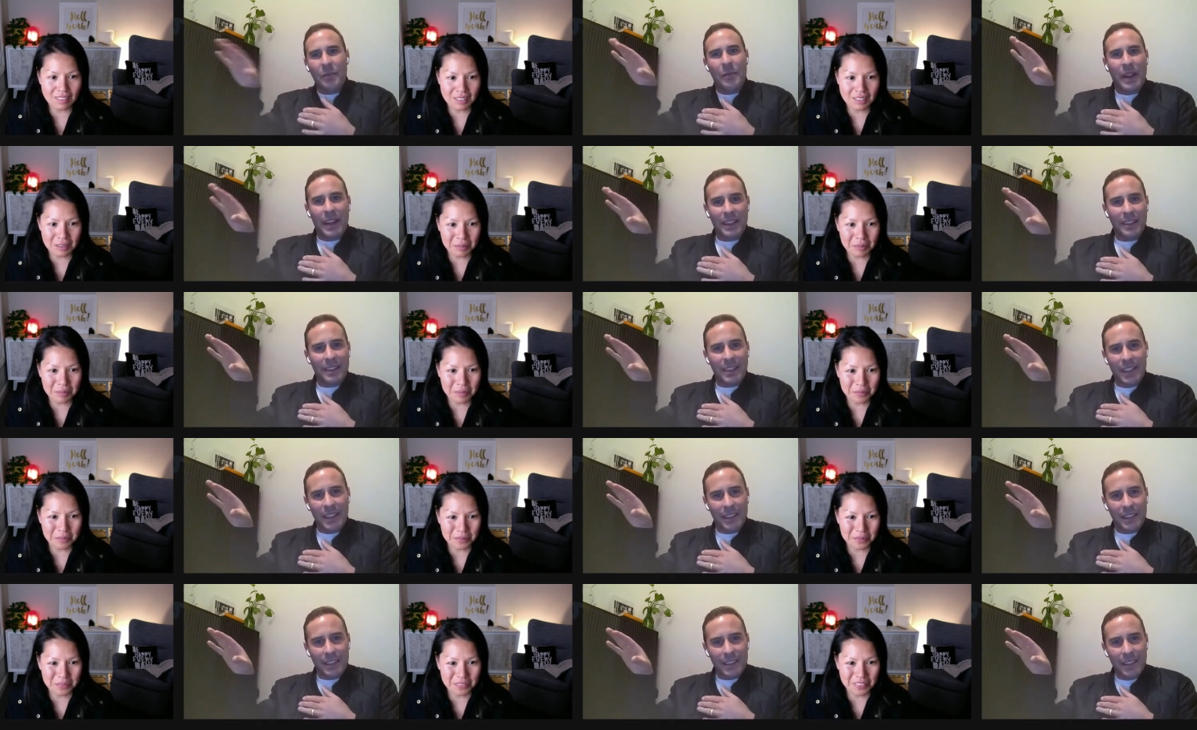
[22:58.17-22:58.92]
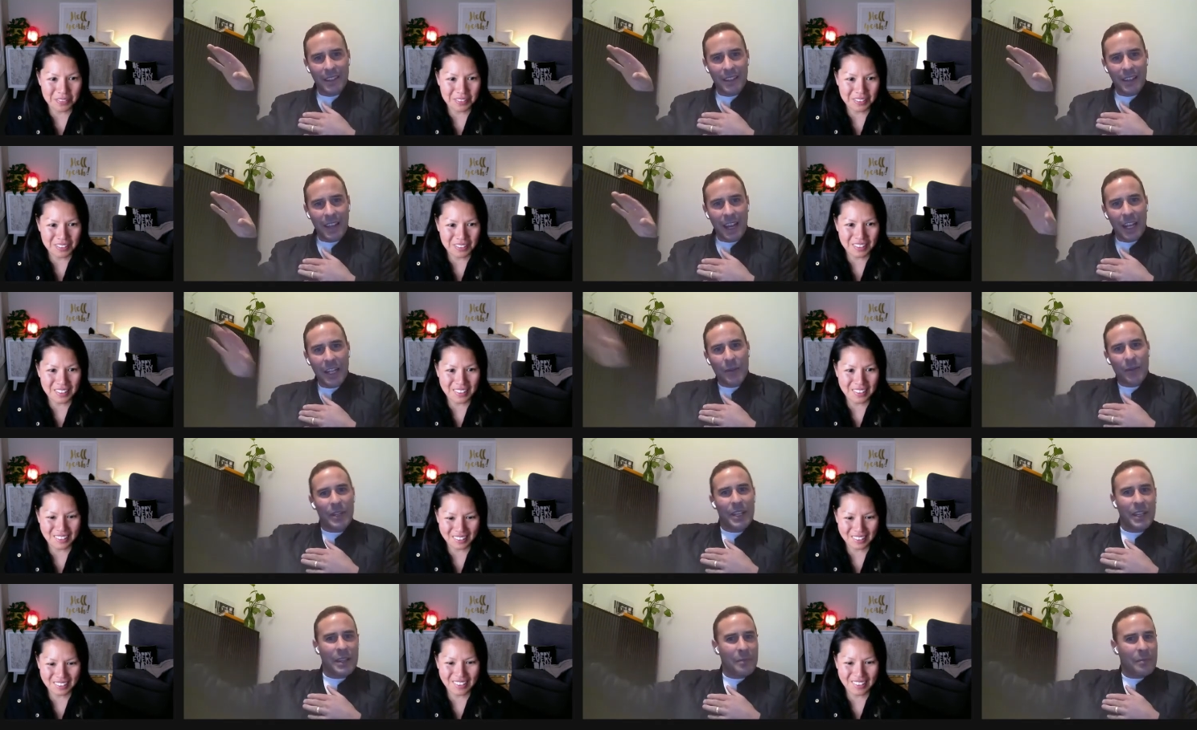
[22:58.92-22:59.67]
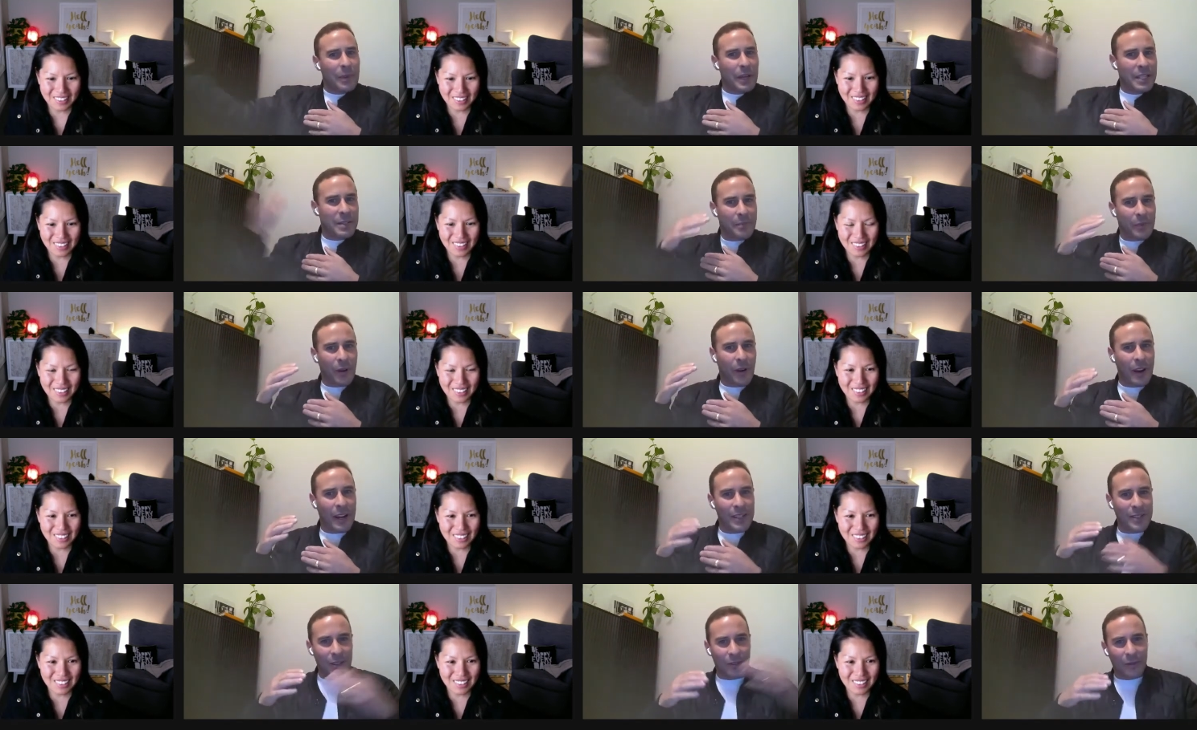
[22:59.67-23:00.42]
Speaker 1: them anything and you want to get the best
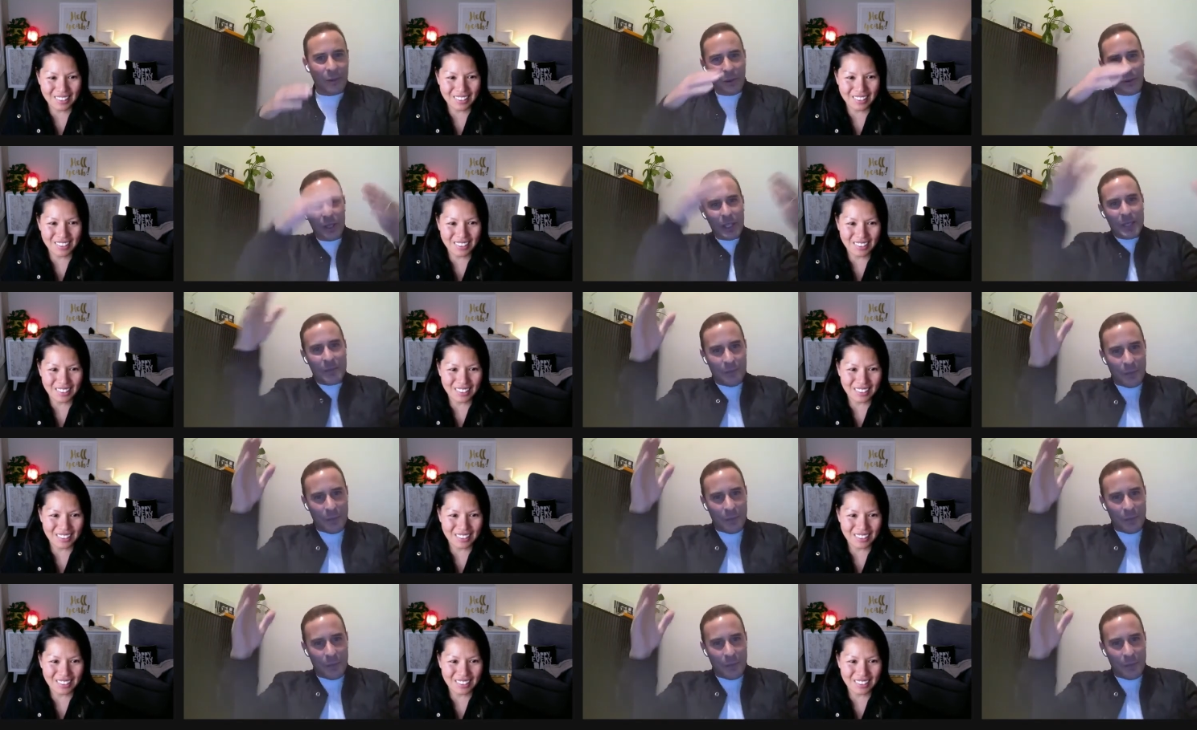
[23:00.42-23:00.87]
price off all these